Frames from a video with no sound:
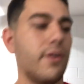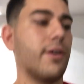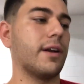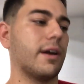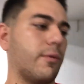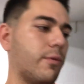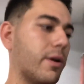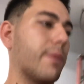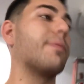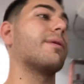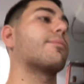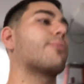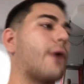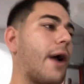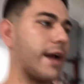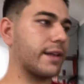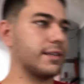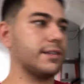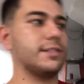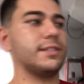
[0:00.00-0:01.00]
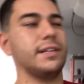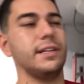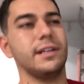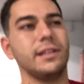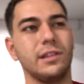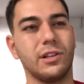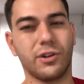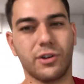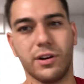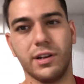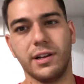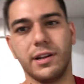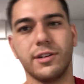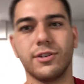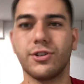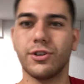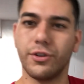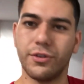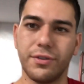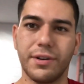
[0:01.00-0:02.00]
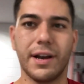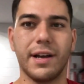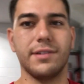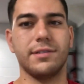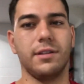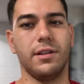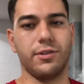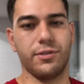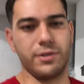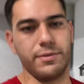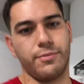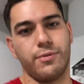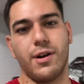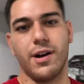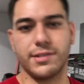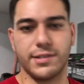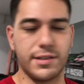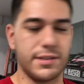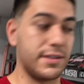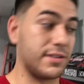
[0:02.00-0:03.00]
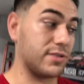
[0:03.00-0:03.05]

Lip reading: and I wanna be practicing and learning and show you guys the learning process as